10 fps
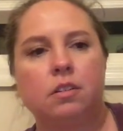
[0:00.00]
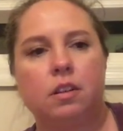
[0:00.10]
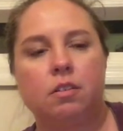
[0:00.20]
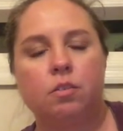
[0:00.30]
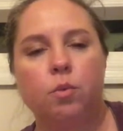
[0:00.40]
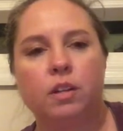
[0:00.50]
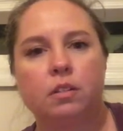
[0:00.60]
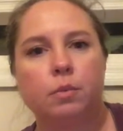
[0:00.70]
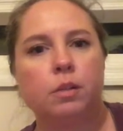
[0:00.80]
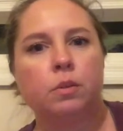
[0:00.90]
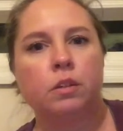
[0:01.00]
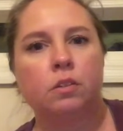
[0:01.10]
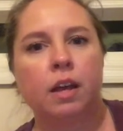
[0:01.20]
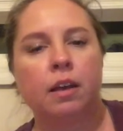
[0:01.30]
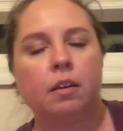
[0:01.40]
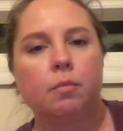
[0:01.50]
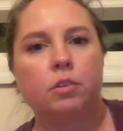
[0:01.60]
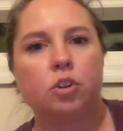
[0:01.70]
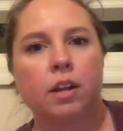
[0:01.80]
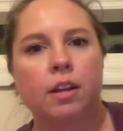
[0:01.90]
I don't know why somebody would do that. I'm going
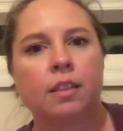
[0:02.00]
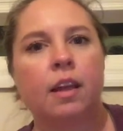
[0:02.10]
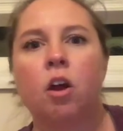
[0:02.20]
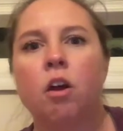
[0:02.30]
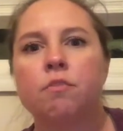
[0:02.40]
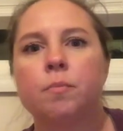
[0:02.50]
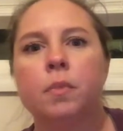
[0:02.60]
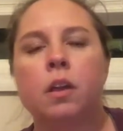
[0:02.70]
to try and get that off.